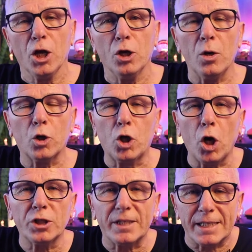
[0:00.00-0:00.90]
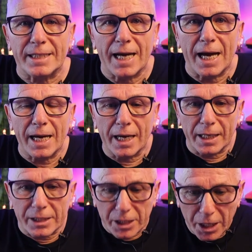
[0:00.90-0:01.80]
You know, God's desire
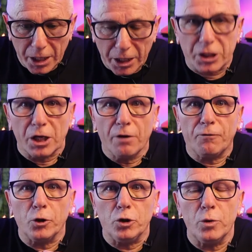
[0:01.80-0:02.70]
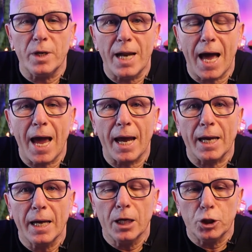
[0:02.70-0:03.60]
is, is for you and
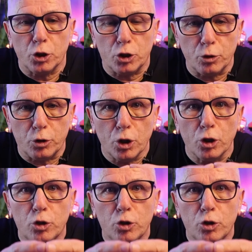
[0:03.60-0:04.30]
I to, to,